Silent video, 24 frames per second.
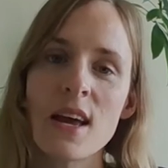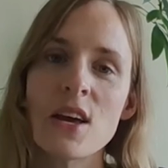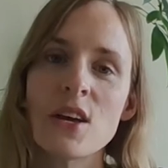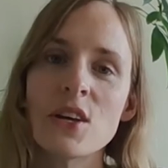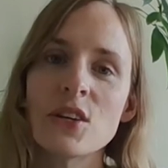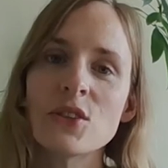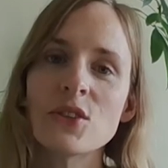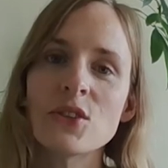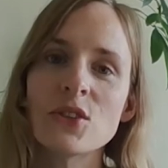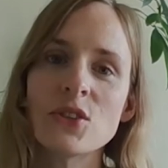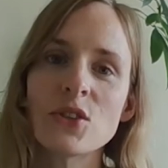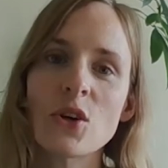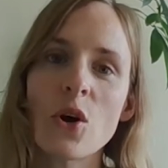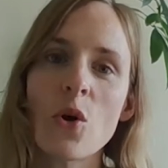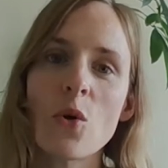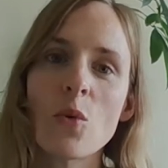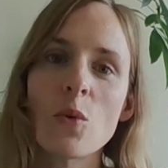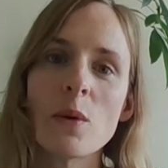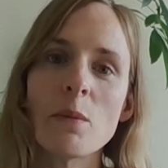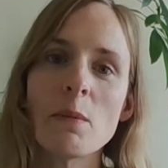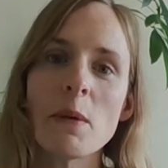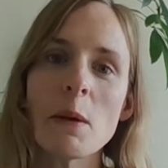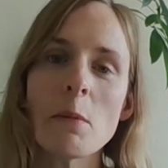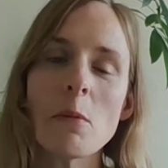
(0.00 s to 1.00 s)
So
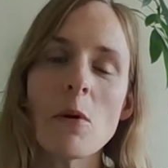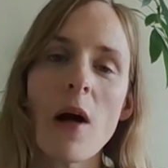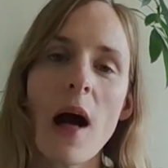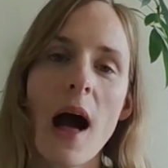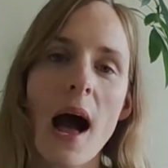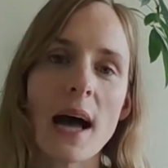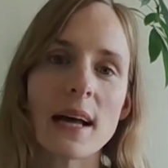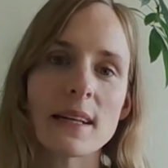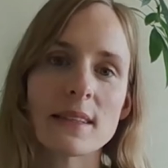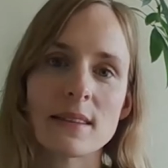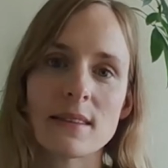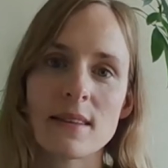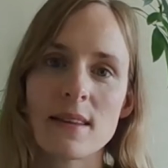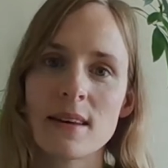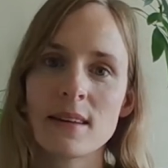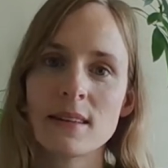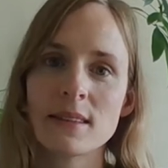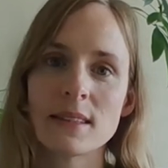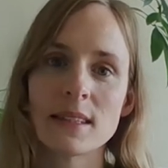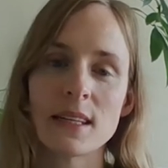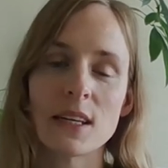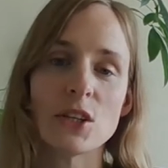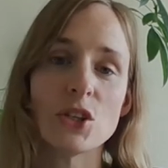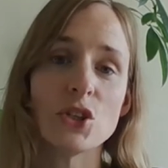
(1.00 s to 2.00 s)
when people ask
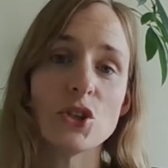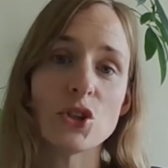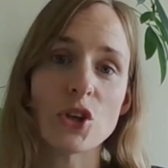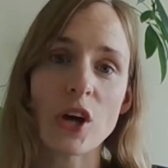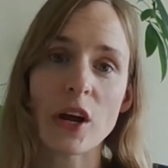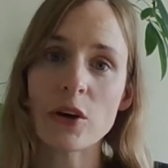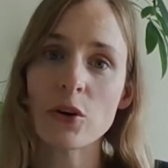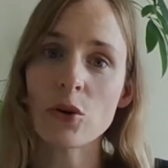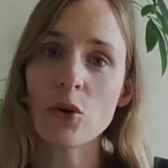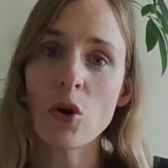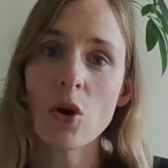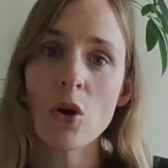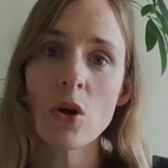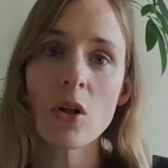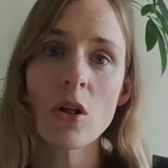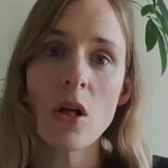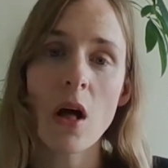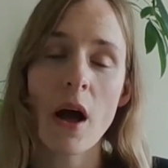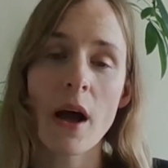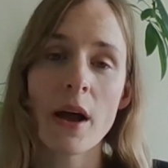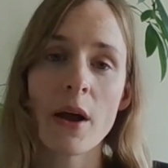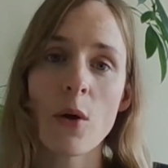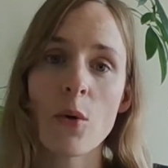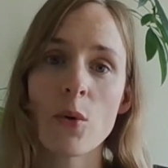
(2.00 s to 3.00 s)
this in general,
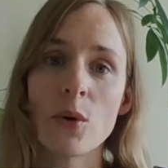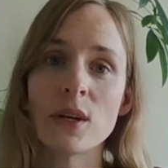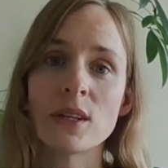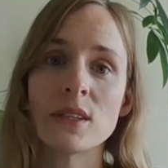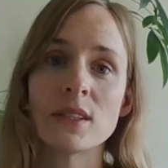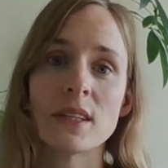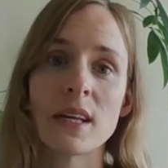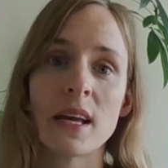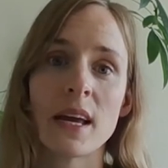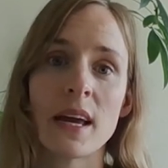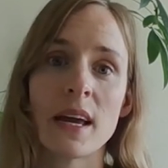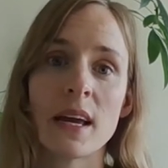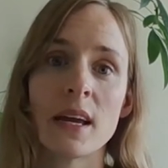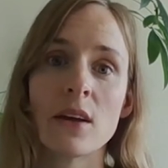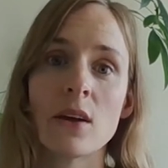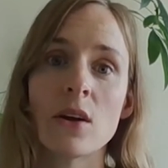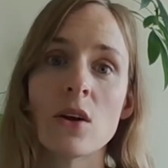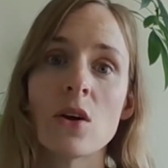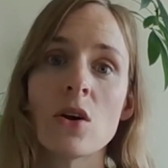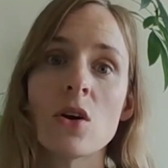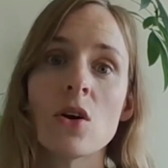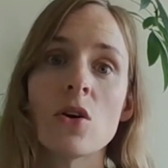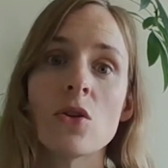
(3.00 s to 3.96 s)
I always say